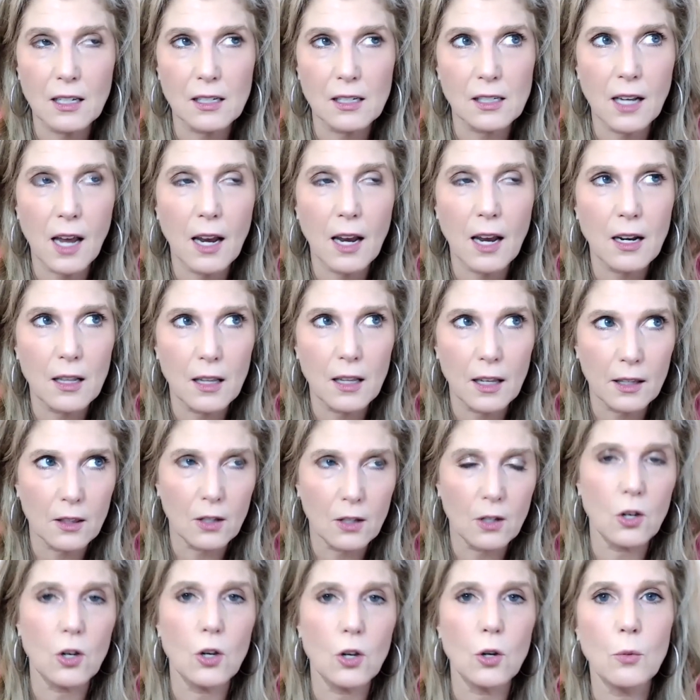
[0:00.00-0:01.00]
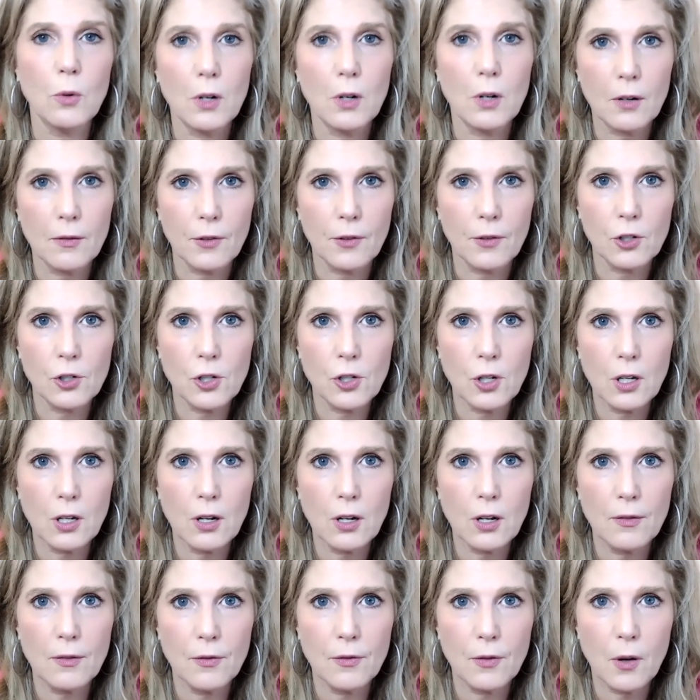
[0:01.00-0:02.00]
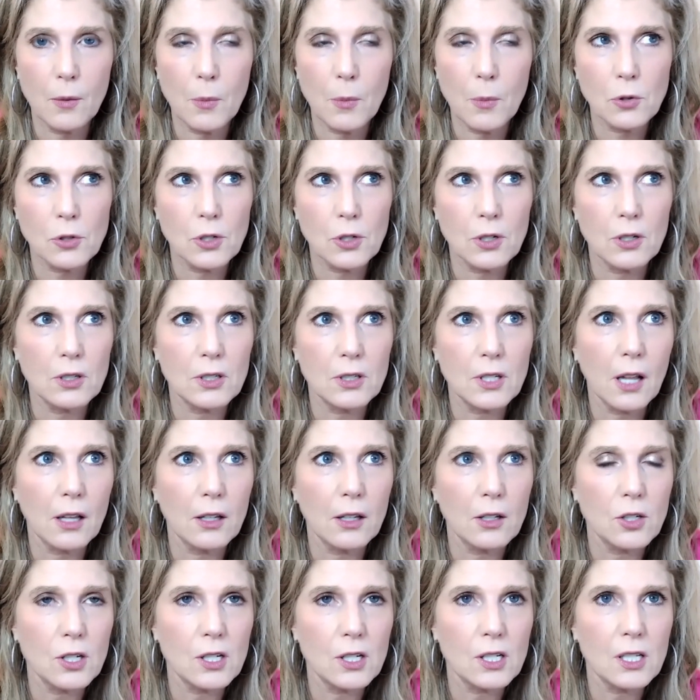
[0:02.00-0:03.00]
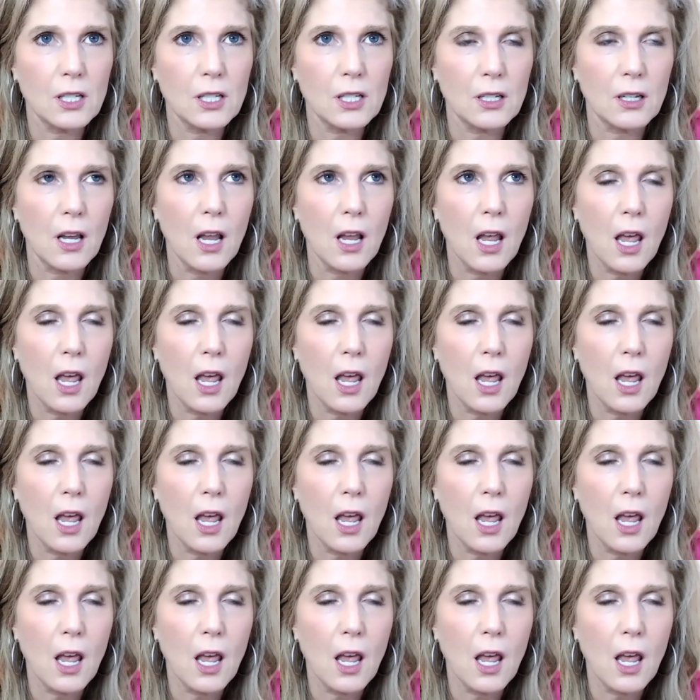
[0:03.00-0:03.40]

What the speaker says: It's kind of like the newer version of emotional intelligence. And